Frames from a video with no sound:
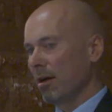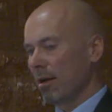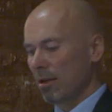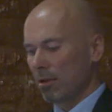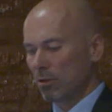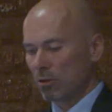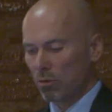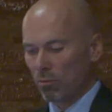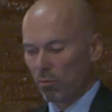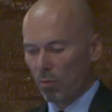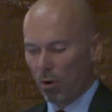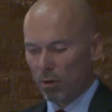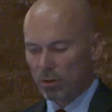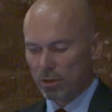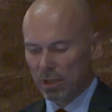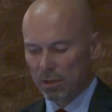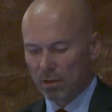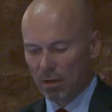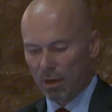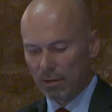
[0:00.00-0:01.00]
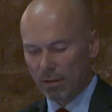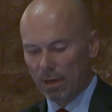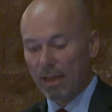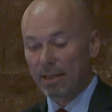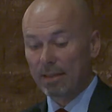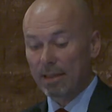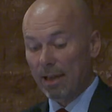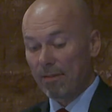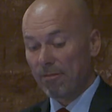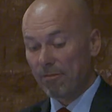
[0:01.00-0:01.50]
towards each other,
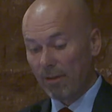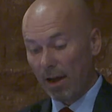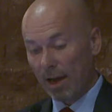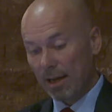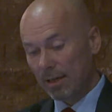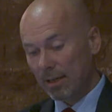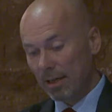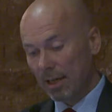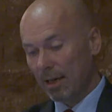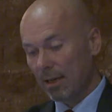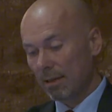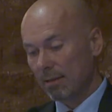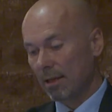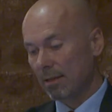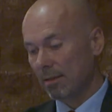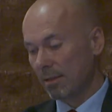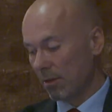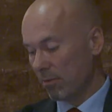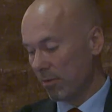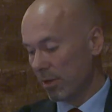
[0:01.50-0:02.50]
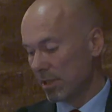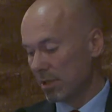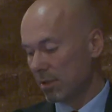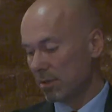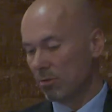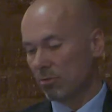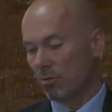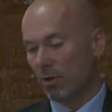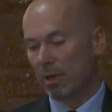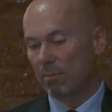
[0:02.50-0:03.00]
and they find here that there is
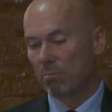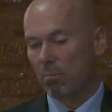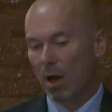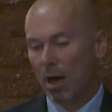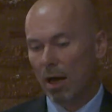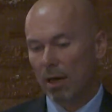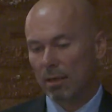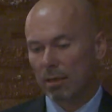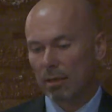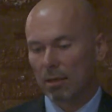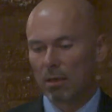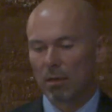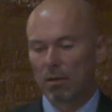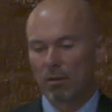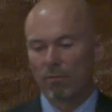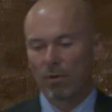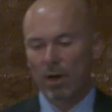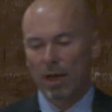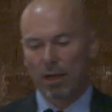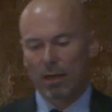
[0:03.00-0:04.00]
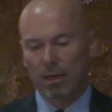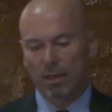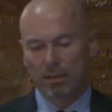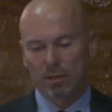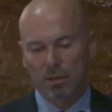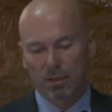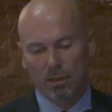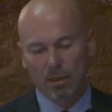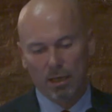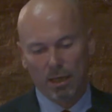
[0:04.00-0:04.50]
trademark
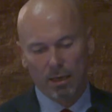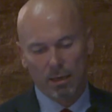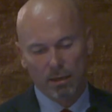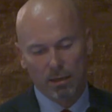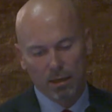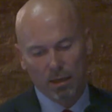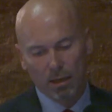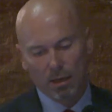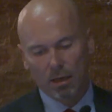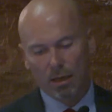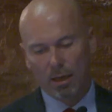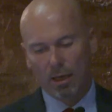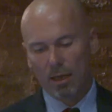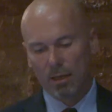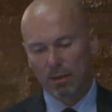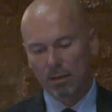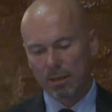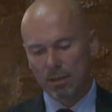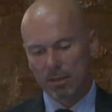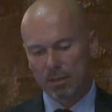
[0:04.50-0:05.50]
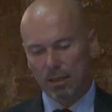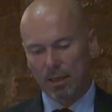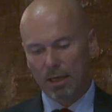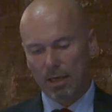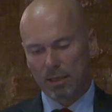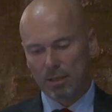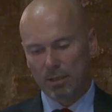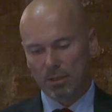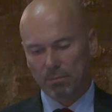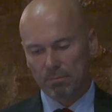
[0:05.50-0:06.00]
violation in this
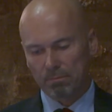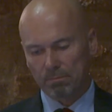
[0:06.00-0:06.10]
case.